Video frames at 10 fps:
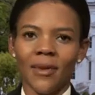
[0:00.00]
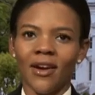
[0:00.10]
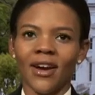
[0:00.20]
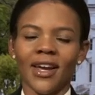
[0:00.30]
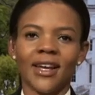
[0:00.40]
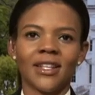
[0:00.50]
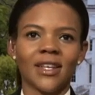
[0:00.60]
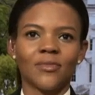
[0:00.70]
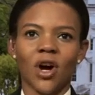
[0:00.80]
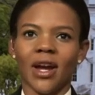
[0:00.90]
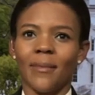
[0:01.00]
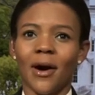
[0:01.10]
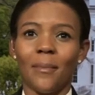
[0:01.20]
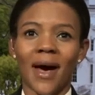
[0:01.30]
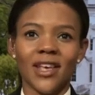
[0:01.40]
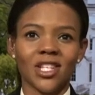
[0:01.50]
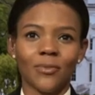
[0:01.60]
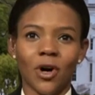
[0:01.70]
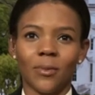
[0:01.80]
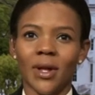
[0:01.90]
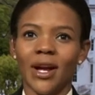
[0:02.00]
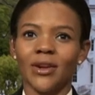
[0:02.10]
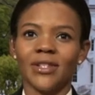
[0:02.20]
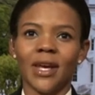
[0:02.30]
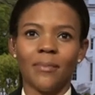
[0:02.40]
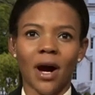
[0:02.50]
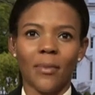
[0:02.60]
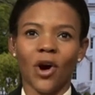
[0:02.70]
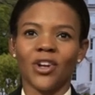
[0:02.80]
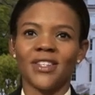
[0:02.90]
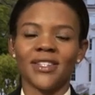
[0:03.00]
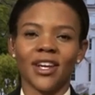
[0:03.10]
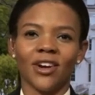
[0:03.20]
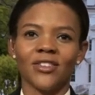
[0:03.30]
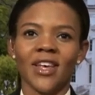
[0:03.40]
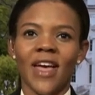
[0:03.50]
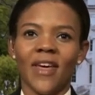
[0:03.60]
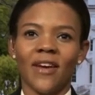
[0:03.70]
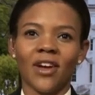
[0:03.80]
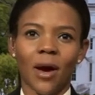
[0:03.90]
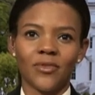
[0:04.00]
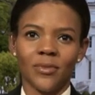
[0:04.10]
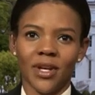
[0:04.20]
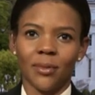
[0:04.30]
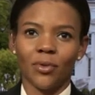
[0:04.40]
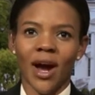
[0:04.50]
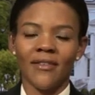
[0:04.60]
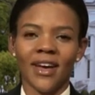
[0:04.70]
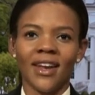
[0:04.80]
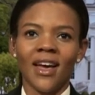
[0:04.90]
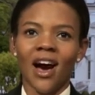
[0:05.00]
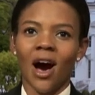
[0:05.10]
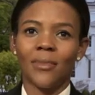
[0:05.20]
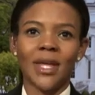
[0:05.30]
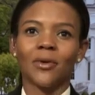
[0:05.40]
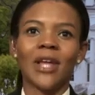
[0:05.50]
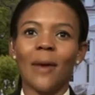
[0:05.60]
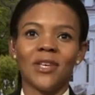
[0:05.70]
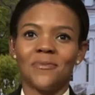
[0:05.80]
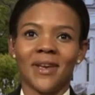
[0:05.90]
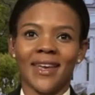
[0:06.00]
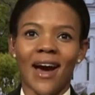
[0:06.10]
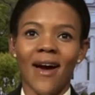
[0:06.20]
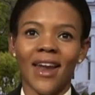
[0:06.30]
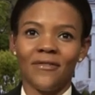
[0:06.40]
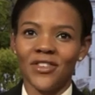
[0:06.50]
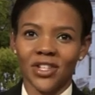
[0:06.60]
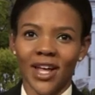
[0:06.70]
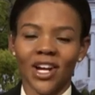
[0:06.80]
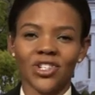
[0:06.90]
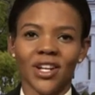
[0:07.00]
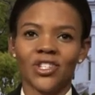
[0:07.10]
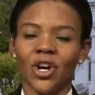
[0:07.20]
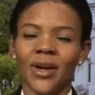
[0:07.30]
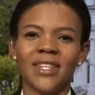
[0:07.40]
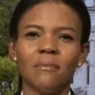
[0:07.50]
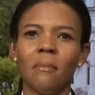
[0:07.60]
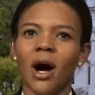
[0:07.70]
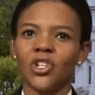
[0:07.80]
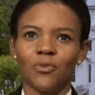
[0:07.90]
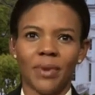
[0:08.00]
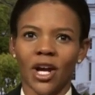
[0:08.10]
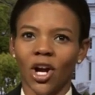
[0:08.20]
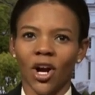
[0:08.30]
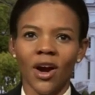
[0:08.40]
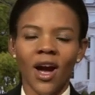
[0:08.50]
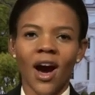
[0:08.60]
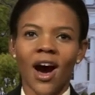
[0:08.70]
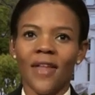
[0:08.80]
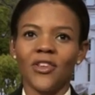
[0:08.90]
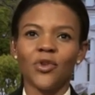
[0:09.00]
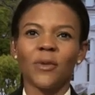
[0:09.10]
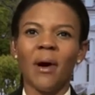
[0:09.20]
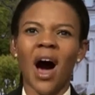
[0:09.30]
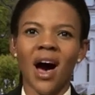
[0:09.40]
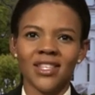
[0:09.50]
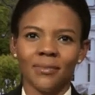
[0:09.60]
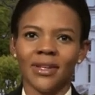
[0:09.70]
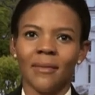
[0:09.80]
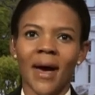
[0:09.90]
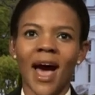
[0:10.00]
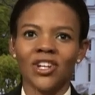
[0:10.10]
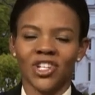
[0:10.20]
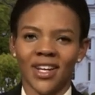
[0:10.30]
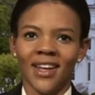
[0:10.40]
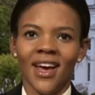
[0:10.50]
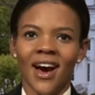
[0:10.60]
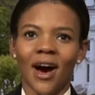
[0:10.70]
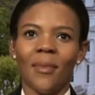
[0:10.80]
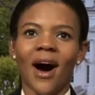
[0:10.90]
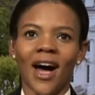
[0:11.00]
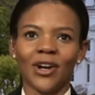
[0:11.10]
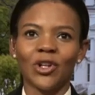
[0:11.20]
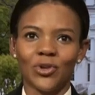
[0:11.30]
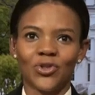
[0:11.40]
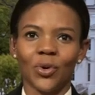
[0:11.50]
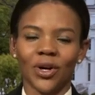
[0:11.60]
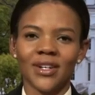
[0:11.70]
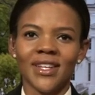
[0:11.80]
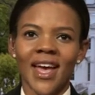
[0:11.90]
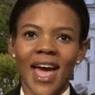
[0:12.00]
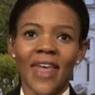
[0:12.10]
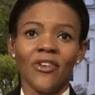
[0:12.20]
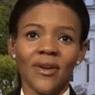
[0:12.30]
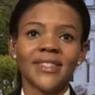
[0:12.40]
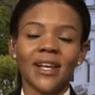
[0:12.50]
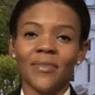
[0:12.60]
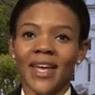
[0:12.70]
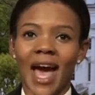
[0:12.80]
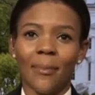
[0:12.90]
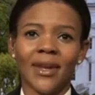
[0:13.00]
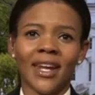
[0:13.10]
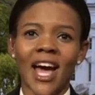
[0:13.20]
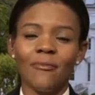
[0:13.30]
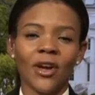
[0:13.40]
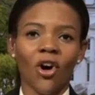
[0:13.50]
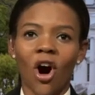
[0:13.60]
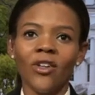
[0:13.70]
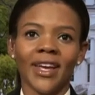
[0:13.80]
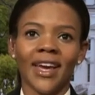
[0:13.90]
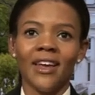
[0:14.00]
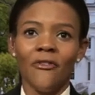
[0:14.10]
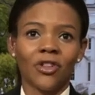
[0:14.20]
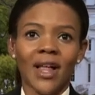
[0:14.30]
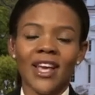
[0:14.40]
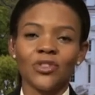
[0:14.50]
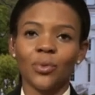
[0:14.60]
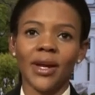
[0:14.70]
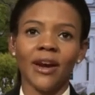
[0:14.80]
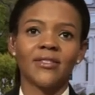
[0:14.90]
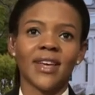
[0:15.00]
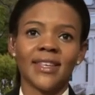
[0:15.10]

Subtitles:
Americans. I'm talking about basketball players, hip-hop artists, singers that have come to me in private, but they will not be speaking out ahead of this election. So it is much bigger than you could possibly imagine behind closed doors. And there is something happening, and I've been calling it for the last 3 years.